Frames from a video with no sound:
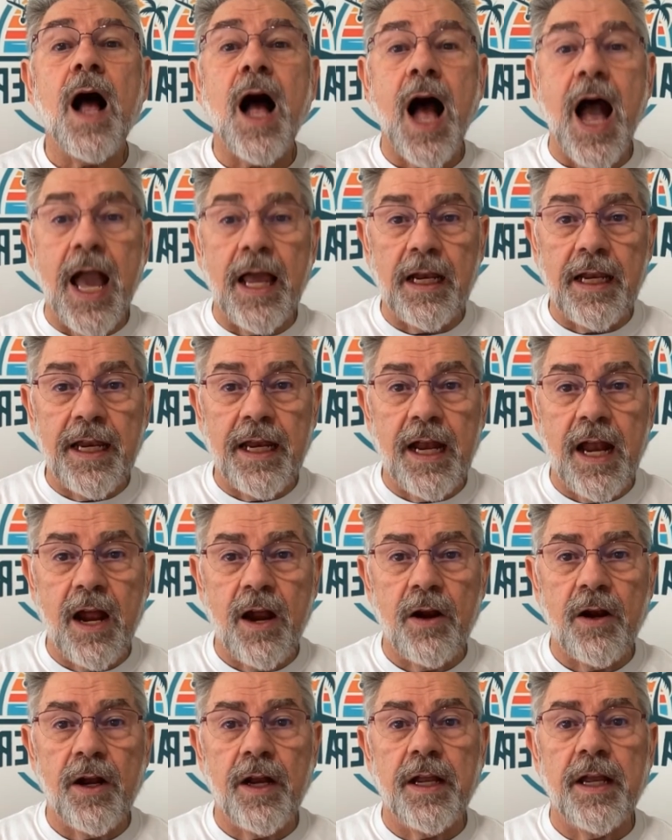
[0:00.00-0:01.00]
Eileen and I
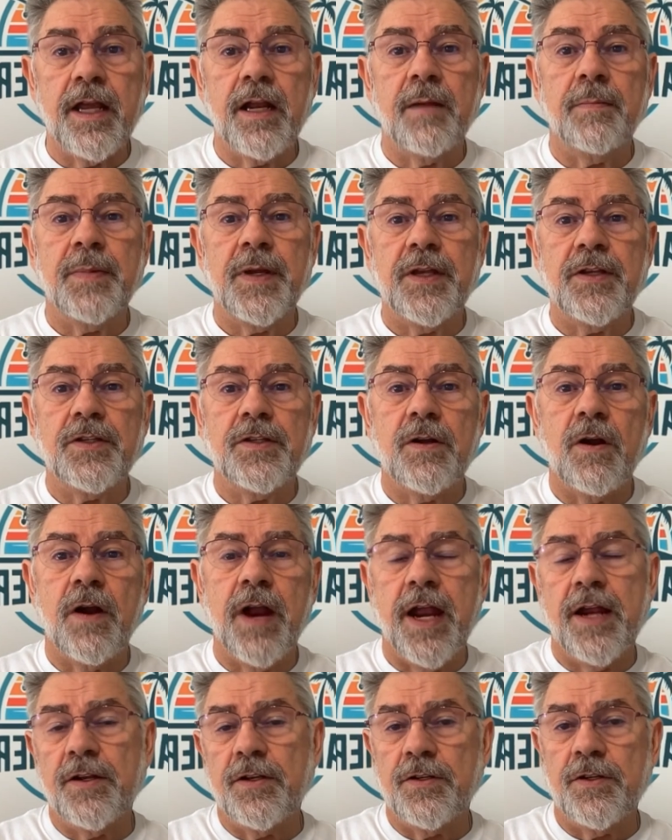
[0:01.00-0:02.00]
are going to get a PCR
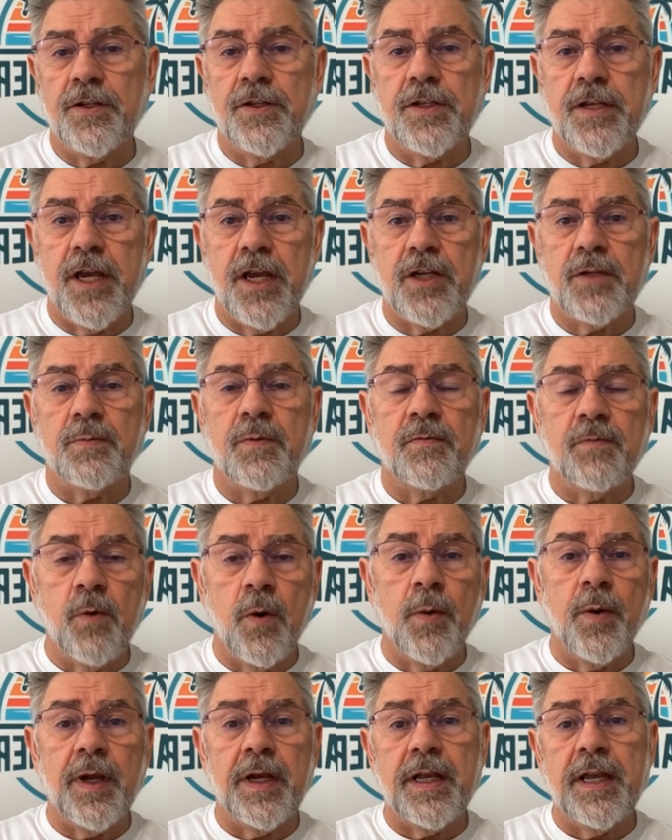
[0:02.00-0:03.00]
antigen test
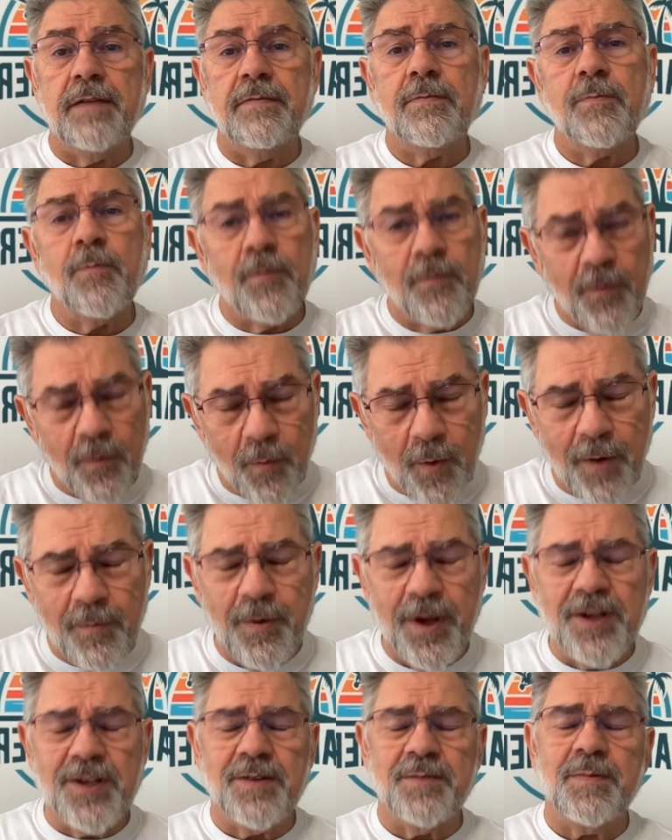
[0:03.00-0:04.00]
before we leave, for one
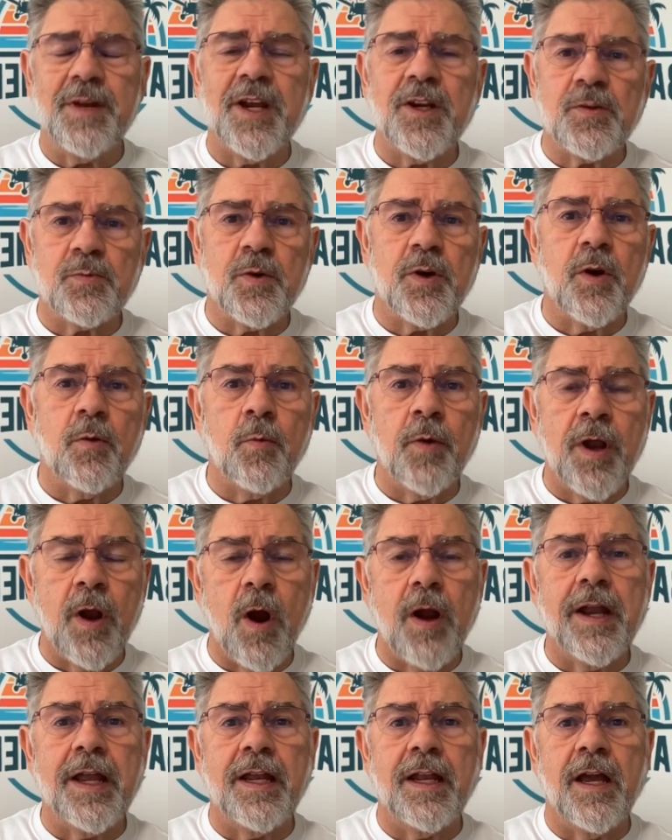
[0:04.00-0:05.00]
reason, because we
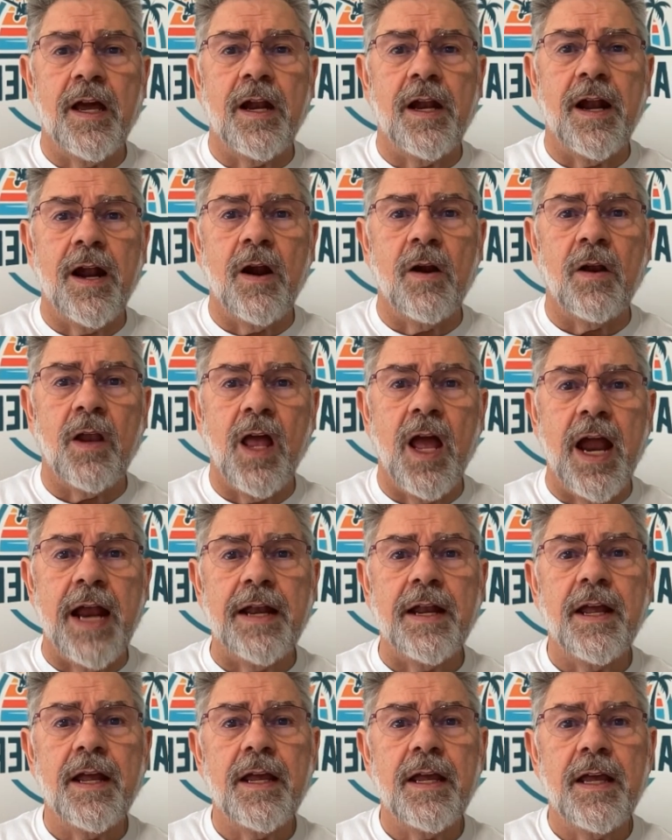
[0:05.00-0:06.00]
are getting on an airline,
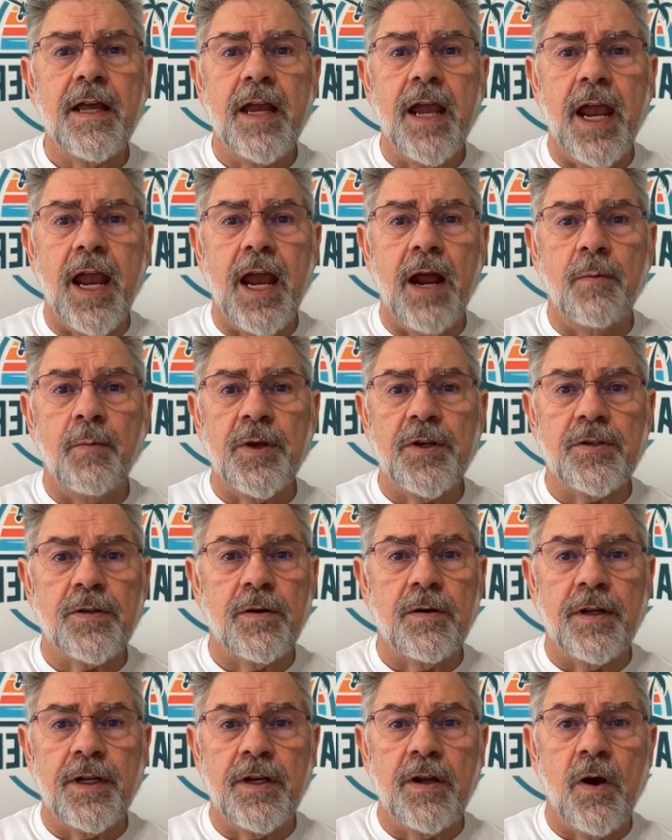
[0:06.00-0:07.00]
and we
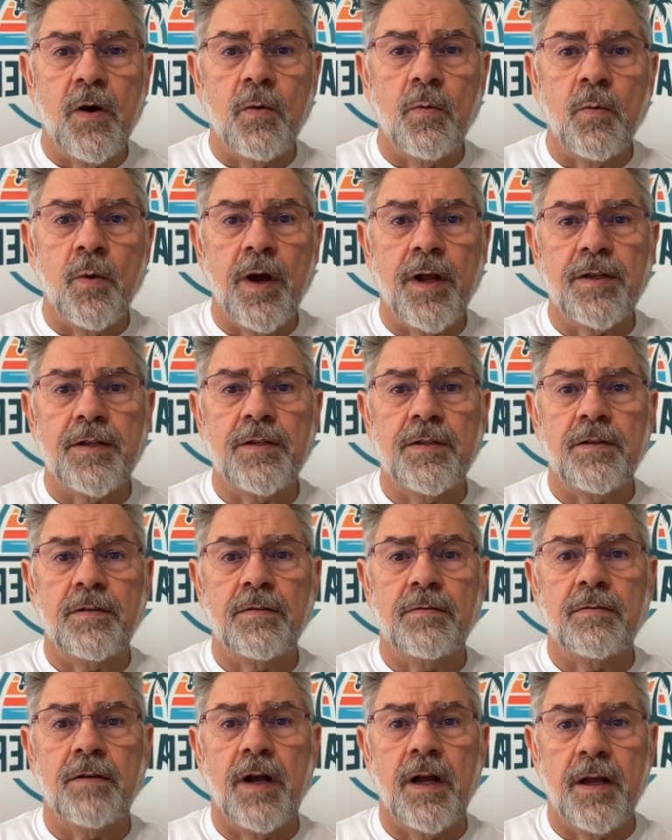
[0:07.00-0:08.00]
certainly don't want
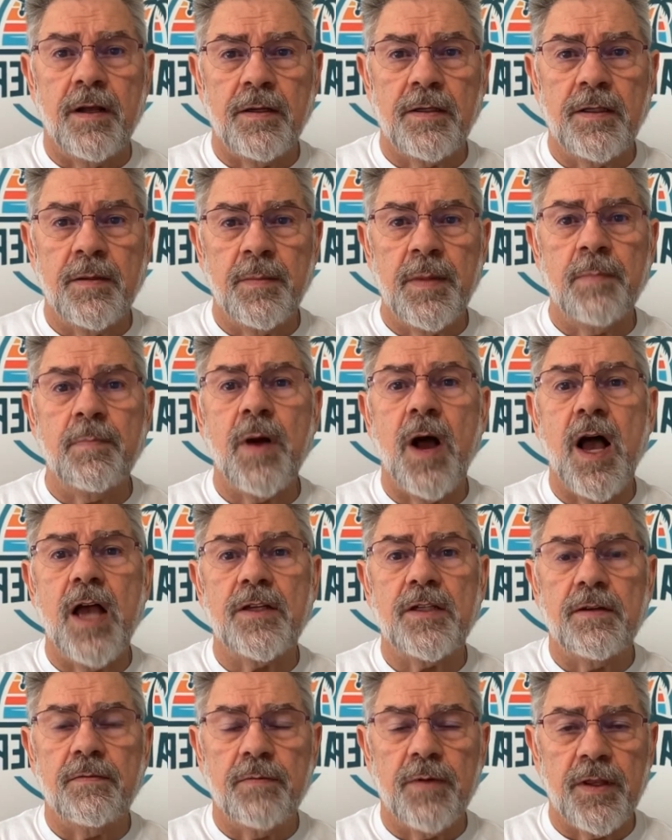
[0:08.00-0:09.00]
to be
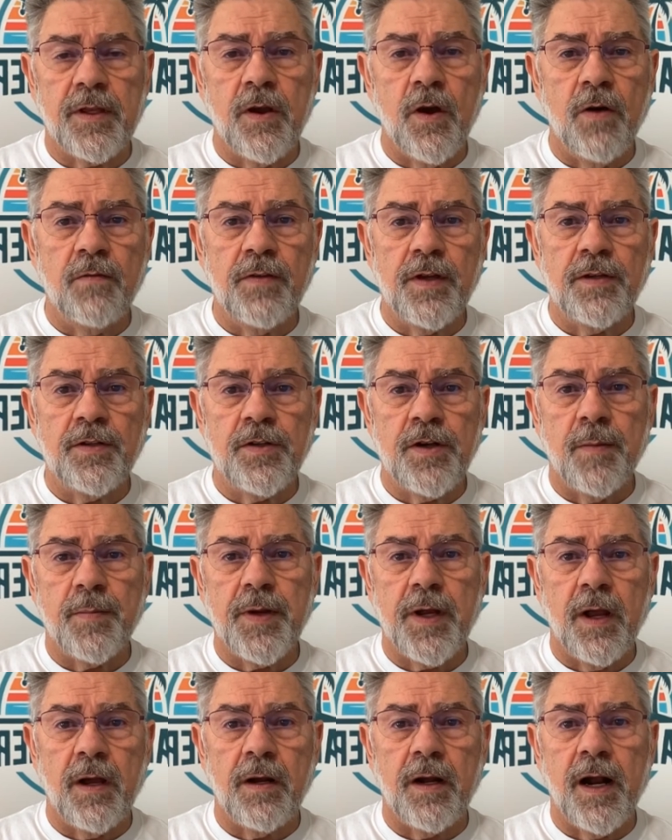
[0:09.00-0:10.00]
positive with COVID
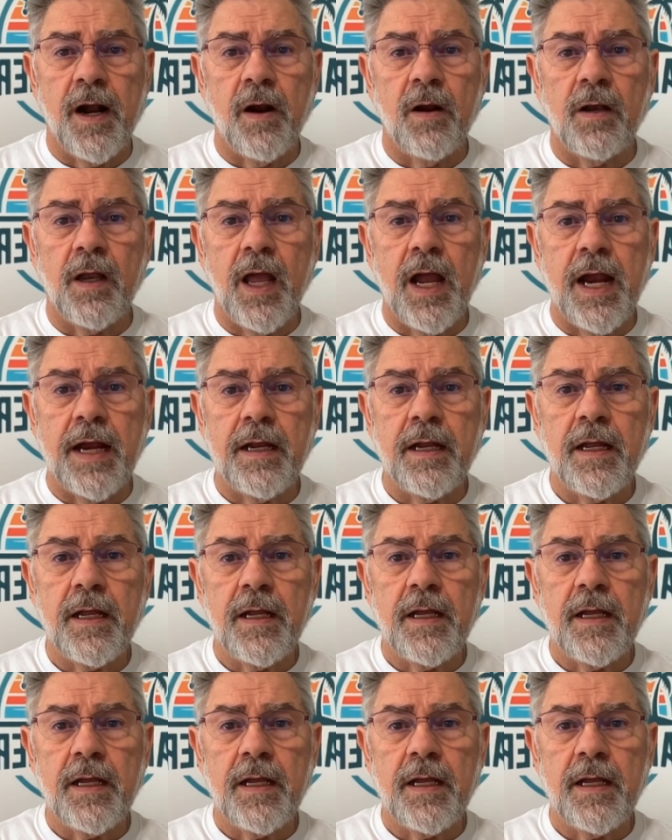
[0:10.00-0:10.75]
jumping on an airline.